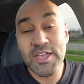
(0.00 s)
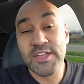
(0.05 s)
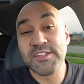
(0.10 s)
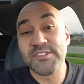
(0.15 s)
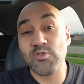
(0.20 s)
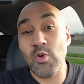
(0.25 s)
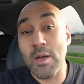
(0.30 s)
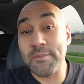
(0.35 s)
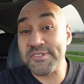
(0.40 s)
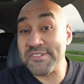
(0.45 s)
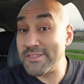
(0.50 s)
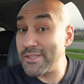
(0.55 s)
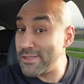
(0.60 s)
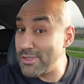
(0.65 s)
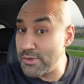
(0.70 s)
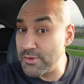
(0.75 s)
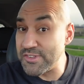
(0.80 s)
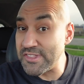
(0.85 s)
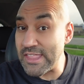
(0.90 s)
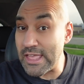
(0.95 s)
so I'm still
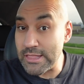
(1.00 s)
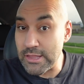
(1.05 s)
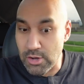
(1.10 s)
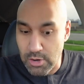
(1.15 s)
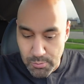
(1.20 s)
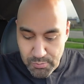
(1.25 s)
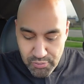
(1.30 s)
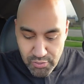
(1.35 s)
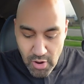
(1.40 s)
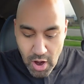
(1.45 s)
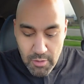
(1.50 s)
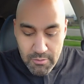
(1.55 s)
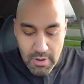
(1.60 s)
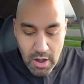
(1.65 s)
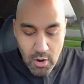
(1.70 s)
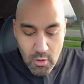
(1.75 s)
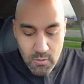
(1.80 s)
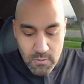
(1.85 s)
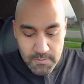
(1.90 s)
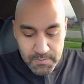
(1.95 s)
using that little
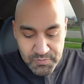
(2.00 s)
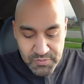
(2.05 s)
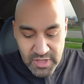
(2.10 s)
promo